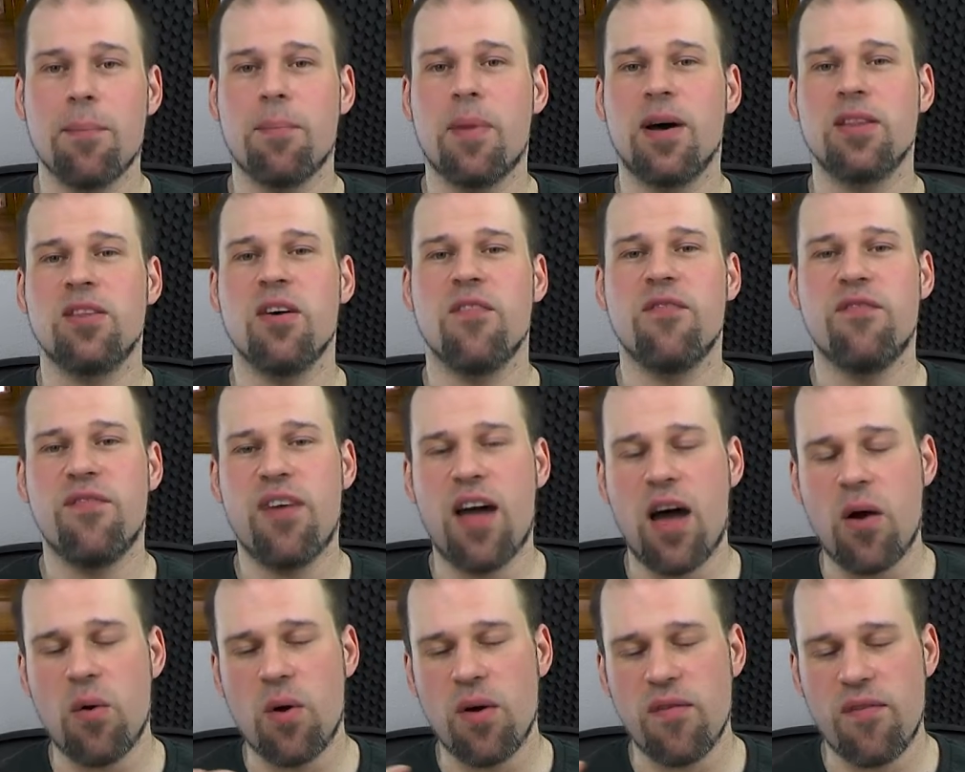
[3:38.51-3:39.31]
but a
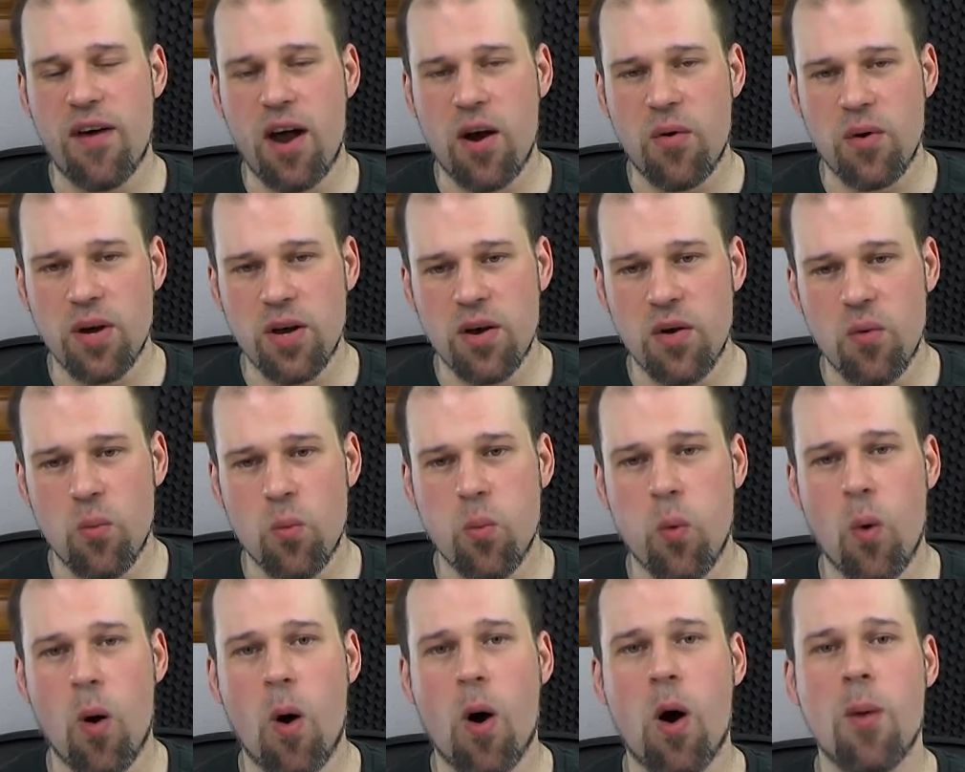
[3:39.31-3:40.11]
very, very
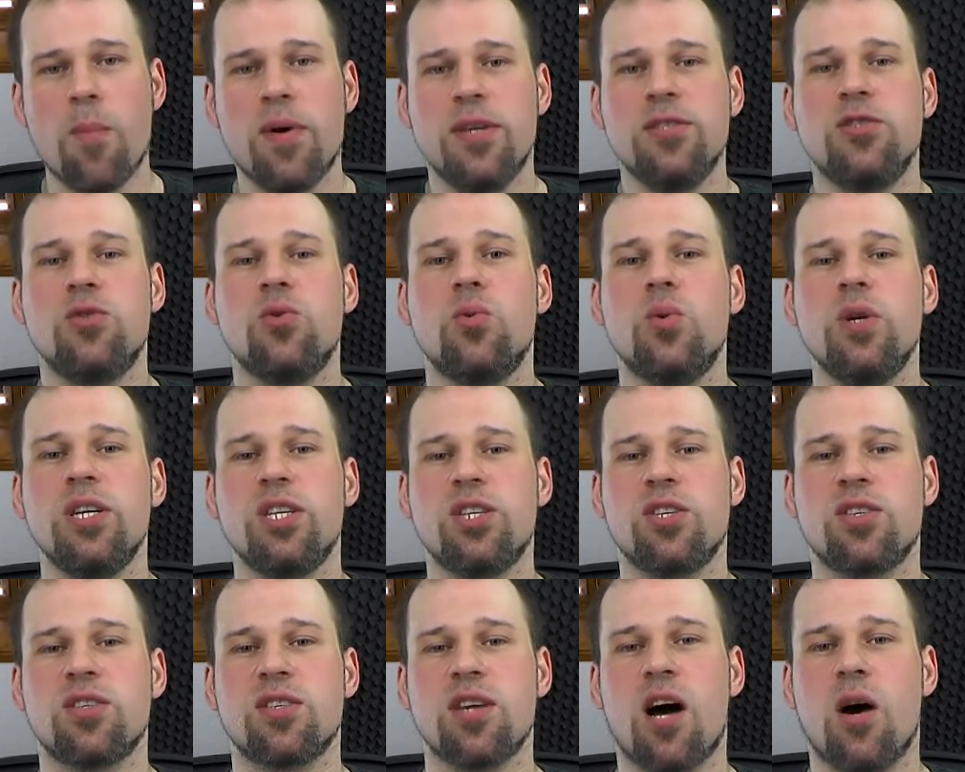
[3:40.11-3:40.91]
warm and
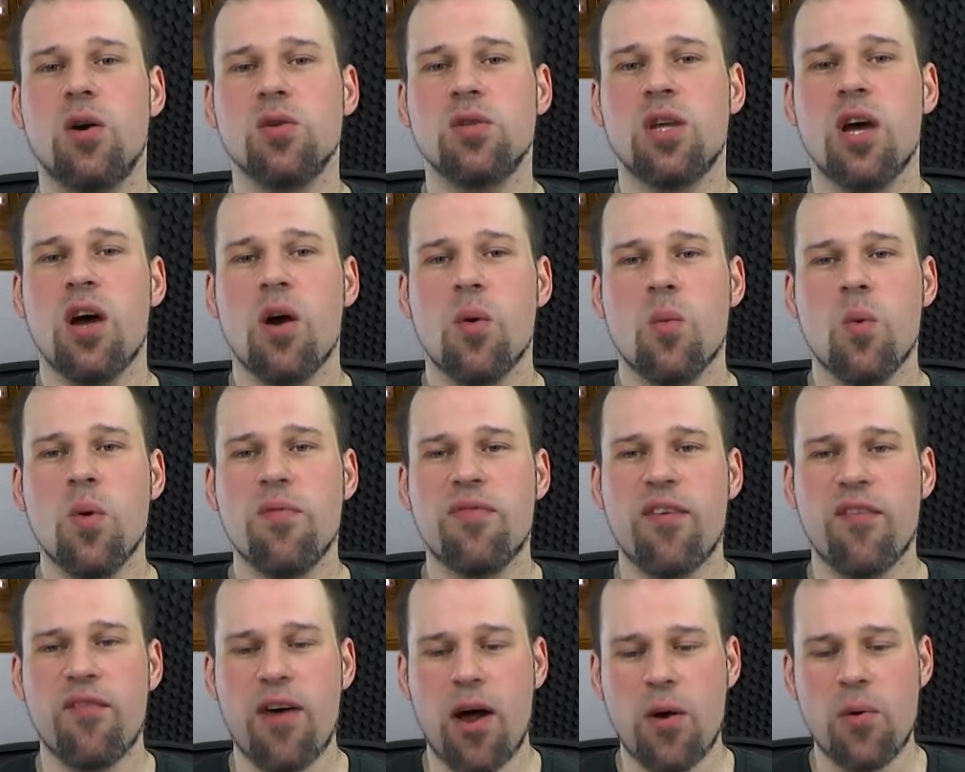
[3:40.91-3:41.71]
rich sound
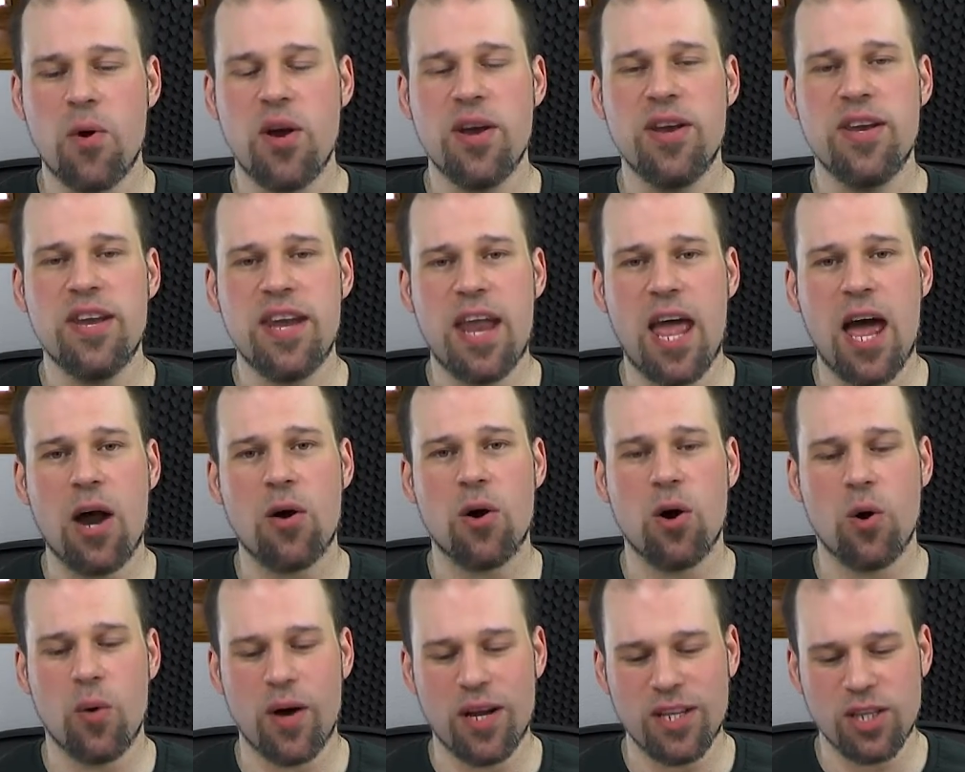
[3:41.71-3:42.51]
with a very
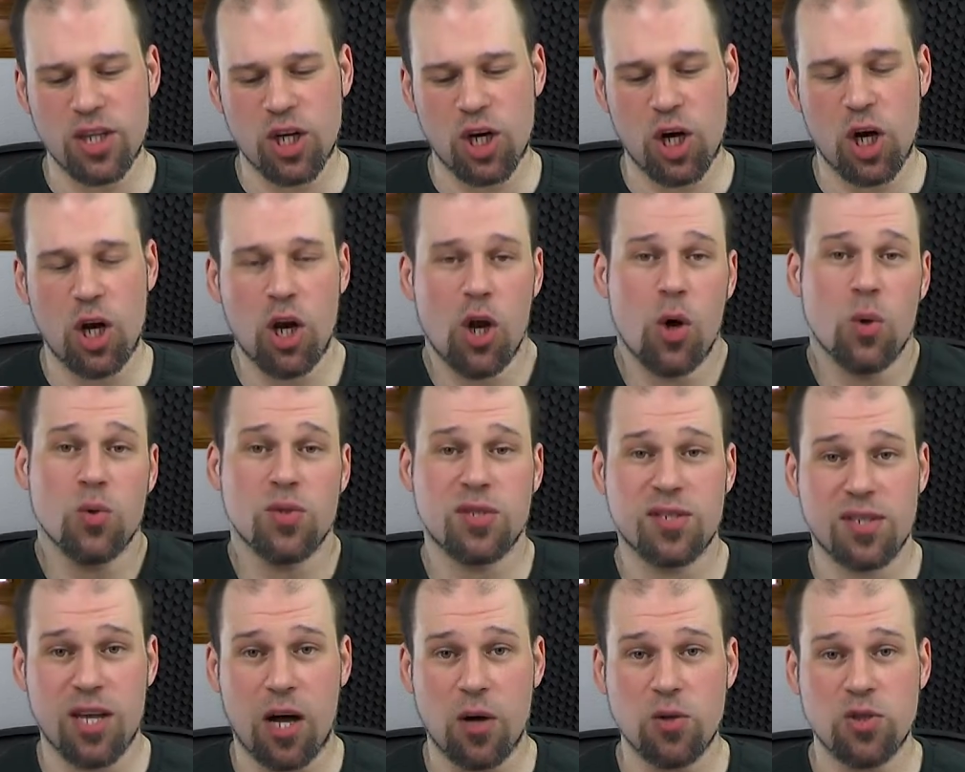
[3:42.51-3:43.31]
narrow and
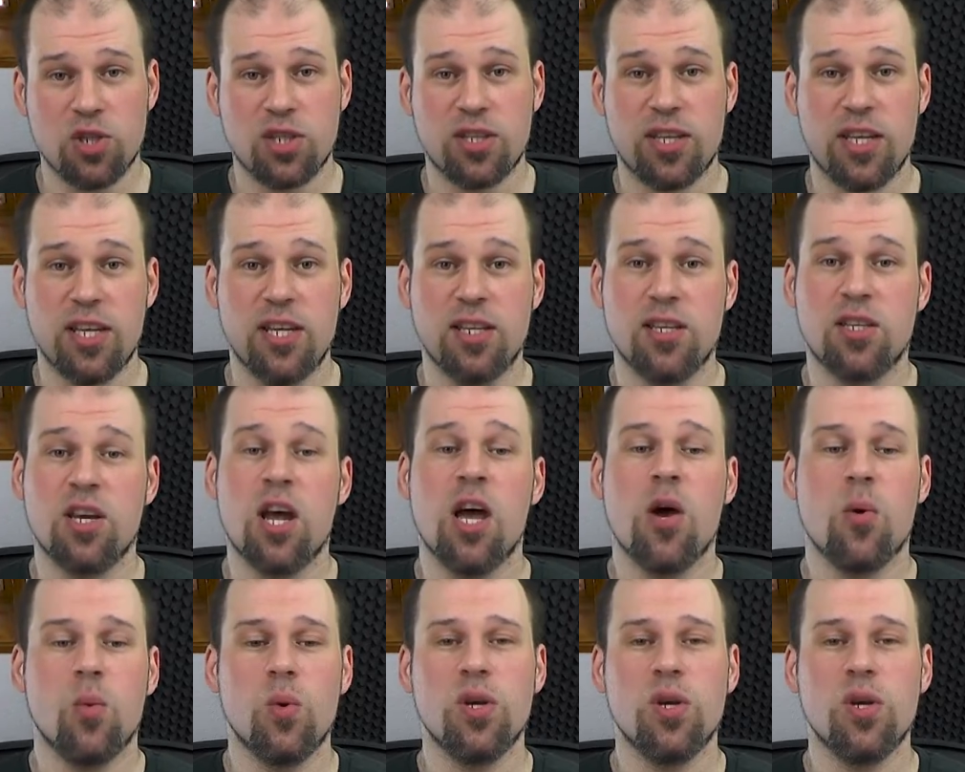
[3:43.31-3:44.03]
close soundstage,